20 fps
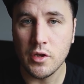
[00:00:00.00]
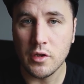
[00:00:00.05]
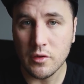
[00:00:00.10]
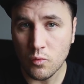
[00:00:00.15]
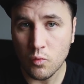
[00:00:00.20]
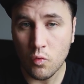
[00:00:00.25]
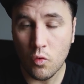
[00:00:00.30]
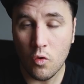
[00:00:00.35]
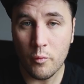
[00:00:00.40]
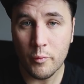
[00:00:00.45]

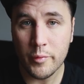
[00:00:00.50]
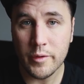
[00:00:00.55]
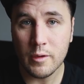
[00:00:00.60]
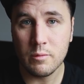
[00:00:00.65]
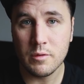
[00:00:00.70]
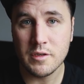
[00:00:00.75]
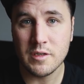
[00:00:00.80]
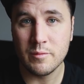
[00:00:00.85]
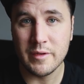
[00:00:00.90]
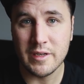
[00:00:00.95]
you won't be
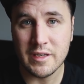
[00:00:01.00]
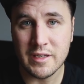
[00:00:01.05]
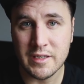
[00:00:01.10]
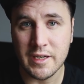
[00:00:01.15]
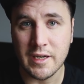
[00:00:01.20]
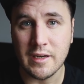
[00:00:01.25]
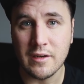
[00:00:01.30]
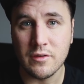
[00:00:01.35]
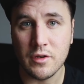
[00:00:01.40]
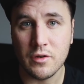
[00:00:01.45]
able to
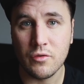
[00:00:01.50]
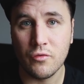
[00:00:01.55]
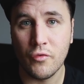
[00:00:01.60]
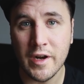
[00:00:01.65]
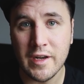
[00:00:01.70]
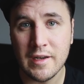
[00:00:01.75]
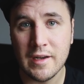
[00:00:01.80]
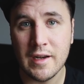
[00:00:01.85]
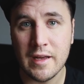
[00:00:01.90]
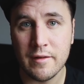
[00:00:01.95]
maintain the
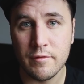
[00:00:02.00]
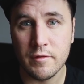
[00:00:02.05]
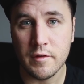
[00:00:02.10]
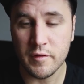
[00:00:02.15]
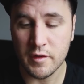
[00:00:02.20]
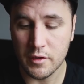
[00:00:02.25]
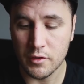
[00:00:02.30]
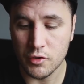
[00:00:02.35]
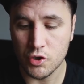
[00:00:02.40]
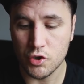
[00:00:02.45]
right level
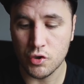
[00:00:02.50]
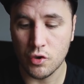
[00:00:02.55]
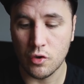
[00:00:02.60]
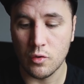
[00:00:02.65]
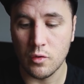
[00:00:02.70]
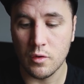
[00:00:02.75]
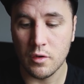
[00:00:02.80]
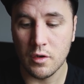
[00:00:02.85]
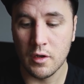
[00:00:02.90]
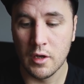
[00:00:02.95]
of
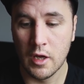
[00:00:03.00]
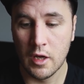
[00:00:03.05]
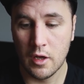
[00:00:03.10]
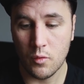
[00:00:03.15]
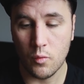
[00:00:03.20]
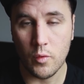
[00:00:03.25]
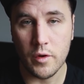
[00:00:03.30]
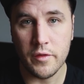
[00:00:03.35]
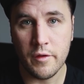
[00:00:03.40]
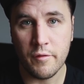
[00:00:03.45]
control
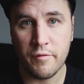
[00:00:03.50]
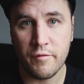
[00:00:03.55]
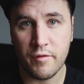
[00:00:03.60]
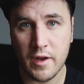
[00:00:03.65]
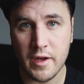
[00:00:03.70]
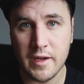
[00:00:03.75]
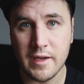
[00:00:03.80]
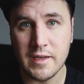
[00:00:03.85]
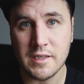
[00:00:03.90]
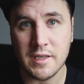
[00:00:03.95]
with the
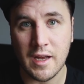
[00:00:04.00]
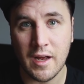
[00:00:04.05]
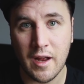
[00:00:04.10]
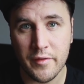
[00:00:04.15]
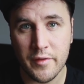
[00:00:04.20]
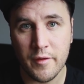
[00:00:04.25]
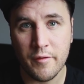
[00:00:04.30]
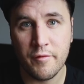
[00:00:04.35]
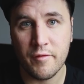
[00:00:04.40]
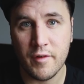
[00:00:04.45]
flies
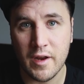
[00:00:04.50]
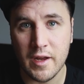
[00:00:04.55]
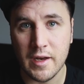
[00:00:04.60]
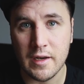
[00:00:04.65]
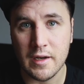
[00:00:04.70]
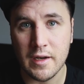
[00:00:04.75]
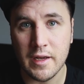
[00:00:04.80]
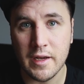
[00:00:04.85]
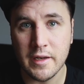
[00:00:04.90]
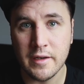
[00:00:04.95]
and the fly
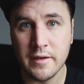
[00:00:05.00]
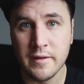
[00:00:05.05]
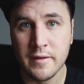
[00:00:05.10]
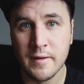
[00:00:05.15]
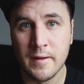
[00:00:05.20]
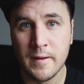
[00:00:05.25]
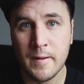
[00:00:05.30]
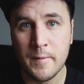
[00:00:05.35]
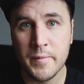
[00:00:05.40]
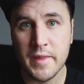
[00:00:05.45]
line
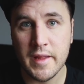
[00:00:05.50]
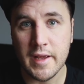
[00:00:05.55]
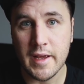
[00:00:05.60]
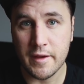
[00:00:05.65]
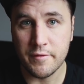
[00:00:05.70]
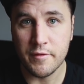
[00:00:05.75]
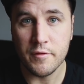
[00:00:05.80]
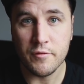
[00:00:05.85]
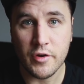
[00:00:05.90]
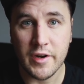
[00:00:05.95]

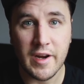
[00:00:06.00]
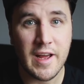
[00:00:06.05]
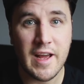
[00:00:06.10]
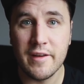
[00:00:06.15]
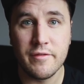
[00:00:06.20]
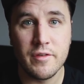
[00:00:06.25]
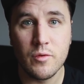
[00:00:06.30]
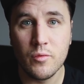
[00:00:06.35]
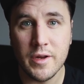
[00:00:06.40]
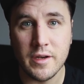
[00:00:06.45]
if you've got a
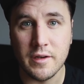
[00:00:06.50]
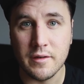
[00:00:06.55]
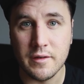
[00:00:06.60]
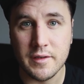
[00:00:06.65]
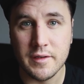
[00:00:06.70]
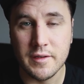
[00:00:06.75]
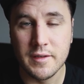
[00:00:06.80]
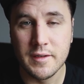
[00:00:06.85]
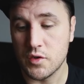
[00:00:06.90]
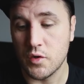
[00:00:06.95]
heavy
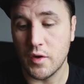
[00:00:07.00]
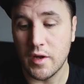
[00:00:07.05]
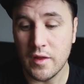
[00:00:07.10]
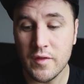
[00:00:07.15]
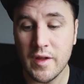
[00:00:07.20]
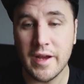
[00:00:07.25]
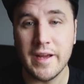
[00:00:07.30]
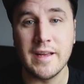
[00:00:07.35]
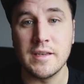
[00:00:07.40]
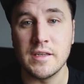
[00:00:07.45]
wind. So in
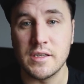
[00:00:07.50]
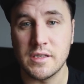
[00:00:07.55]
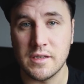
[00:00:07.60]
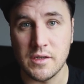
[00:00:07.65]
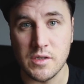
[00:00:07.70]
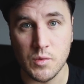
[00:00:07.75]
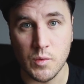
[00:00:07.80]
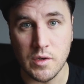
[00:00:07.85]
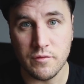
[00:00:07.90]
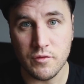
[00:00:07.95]
that
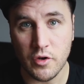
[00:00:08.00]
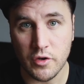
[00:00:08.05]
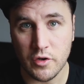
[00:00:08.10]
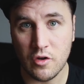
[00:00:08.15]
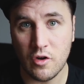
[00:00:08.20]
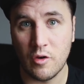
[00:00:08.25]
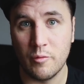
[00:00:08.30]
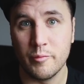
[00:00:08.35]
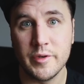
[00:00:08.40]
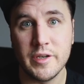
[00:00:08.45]
instance, when you've got a
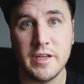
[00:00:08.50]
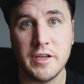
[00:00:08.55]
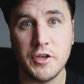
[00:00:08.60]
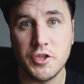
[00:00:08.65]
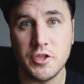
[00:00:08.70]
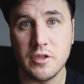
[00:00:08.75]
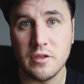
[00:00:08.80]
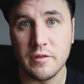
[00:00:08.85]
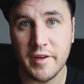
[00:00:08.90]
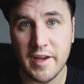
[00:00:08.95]

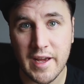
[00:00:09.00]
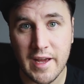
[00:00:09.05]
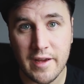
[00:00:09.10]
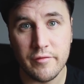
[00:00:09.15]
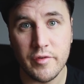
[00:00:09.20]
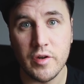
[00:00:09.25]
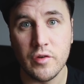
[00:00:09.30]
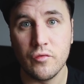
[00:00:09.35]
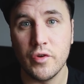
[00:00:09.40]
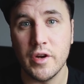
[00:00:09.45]
combination of
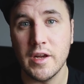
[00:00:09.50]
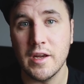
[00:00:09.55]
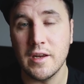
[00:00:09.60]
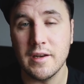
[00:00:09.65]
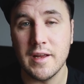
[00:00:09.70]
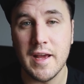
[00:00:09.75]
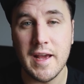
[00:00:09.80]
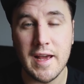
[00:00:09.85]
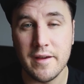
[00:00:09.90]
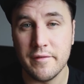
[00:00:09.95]
heavy
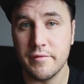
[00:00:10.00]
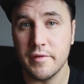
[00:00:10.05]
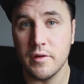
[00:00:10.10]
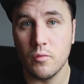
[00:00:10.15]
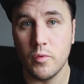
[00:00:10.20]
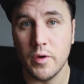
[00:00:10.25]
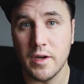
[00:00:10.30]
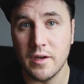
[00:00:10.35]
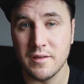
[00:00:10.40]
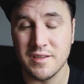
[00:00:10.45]
rain, heavy
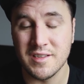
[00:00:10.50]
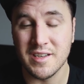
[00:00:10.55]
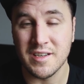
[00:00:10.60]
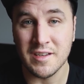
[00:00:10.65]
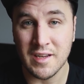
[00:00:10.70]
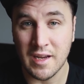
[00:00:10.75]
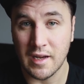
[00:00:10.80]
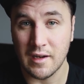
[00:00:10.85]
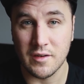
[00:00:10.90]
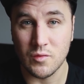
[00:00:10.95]
wind
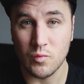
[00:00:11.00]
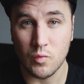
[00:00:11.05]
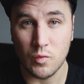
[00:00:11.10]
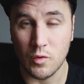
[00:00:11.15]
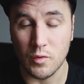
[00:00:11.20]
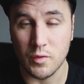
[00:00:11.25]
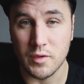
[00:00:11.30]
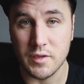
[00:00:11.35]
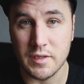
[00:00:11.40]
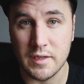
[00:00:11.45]
and coloured
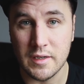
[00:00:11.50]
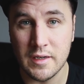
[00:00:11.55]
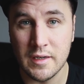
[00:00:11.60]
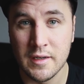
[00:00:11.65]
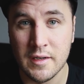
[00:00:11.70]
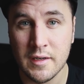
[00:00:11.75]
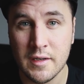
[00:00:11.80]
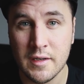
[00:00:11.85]
water,